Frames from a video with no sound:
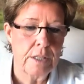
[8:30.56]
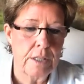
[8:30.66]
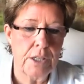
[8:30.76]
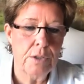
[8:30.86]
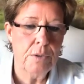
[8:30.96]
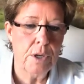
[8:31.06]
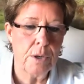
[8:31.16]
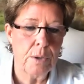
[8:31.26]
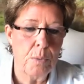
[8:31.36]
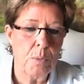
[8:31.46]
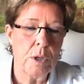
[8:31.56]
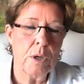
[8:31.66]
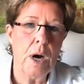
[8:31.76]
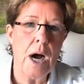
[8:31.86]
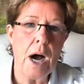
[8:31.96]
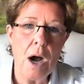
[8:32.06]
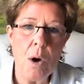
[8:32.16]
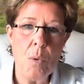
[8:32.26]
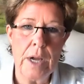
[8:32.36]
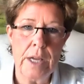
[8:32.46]
that you know will
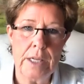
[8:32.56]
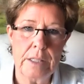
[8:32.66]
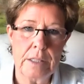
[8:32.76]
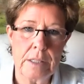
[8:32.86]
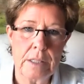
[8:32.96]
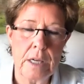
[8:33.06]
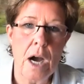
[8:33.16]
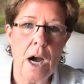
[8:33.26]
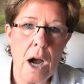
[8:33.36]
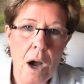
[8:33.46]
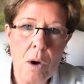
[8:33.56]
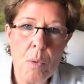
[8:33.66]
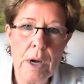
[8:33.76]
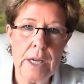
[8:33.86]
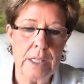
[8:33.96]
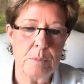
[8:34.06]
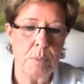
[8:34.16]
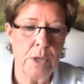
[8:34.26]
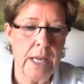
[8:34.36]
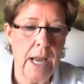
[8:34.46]
always, always
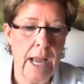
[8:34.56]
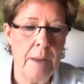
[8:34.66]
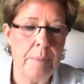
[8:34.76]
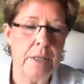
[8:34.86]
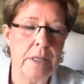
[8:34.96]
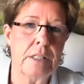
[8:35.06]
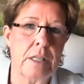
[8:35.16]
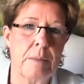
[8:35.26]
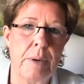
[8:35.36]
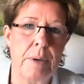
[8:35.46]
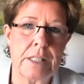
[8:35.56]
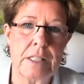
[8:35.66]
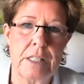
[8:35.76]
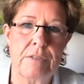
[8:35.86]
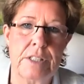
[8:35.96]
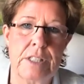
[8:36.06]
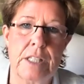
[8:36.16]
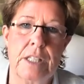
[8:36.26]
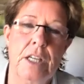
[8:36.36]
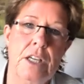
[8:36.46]
bring happiness and
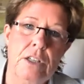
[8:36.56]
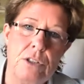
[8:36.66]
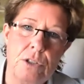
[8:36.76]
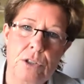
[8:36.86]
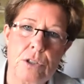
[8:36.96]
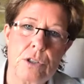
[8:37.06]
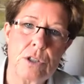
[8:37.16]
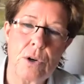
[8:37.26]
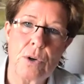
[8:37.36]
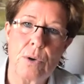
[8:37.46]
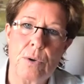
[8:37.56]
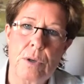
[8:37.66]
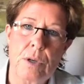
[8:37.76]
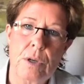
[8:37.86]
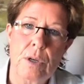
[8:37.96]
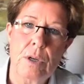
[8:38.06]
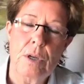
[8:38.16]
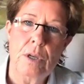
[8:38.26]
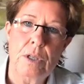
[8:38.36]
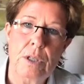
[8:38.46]
positivity to your circle.
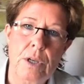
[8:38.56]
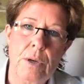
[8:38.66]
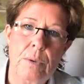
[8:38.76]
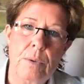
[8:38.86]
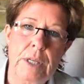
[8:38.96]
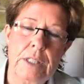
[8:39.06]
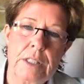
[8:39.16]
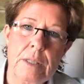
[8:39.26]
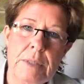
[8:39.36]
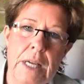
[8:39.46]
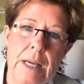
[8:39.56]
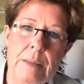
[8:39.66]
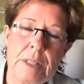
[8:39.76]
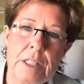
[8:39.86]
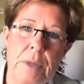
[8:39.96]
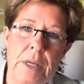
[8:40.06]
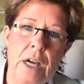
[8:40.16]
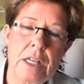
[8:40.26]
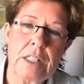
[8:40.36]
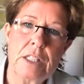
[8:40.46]
You know, sometimes, let's be
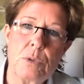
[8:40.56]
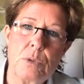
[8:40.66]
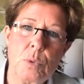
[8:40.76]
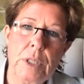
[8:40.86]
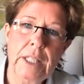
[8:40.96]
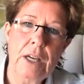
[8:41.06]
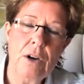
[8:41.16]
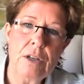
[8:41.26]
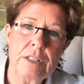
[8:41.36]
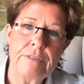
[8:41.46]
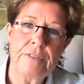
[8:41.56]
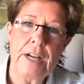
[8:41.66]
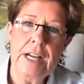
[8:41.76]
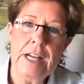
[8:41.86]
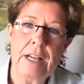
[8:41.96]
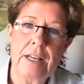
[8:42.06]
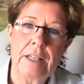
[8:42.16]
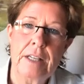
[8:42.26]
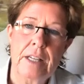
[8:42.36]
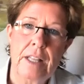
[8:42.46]
honest, it's really hard to
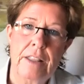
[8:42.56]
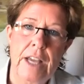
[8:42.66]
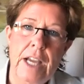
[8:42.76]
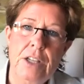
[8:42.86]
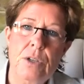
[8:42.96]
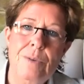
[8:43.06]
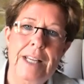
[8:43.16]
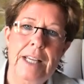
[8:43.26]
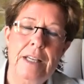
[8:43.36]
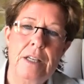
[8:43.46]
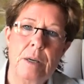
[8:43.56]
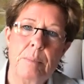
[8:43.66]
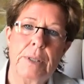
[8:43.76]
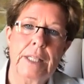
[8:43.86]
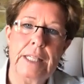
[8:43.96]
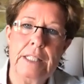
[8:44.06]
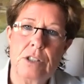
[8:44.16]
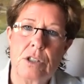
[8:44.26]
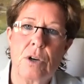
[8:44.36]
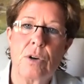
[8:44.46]
find that unique, complete
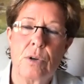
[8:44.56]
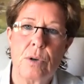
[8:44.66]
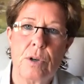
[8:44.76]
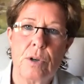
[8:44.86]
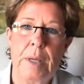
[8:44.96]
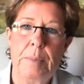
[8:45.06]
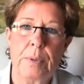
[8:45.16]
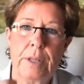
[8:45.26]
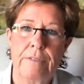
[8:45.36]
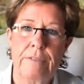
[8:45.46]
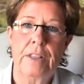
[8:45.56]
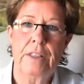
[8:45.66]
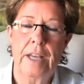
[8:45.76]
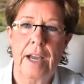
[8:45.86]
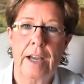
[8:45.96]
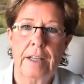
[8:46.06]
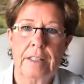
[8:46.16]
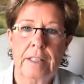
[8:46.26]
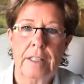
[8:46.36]
circle of people that fit that.